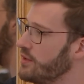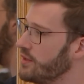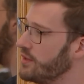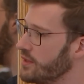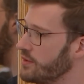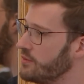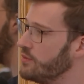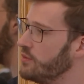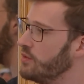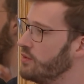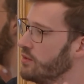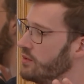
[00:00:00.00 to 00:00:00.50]

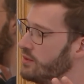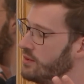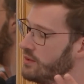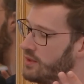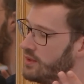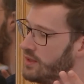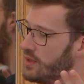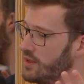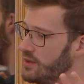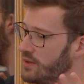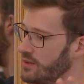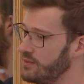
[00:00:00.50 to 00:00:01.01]
that will
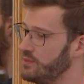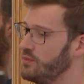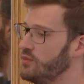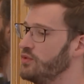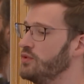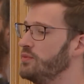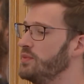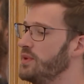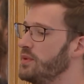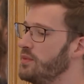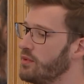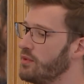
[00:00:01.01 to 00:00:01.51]
put
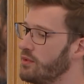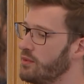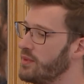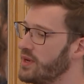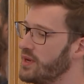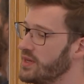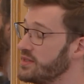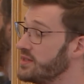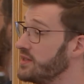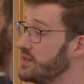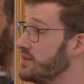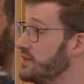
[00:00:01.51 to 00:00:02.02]
people's
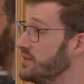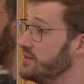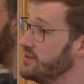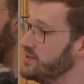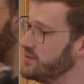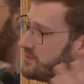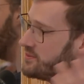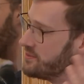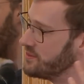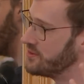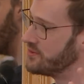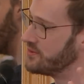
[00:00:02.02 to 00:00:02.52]
minds at ease,
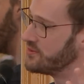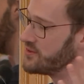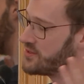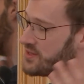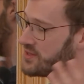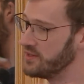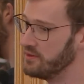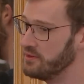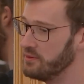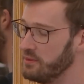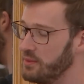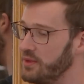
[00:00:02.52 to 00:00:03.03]

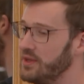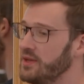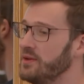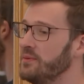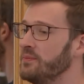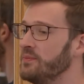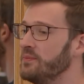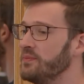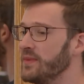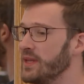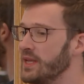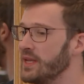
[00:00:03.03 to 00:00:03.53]
understandably.
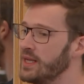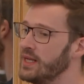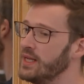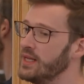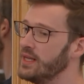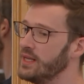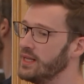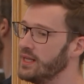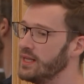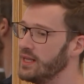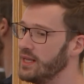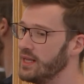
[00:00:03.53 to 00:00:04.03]

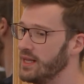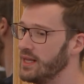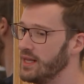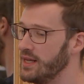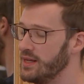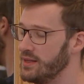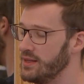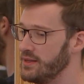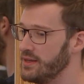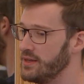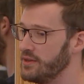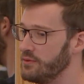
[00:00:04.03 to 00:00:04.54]

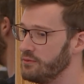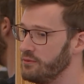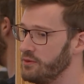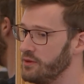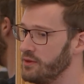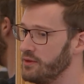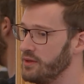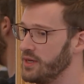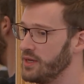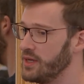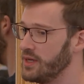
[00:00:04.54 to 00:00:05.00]
And then we'll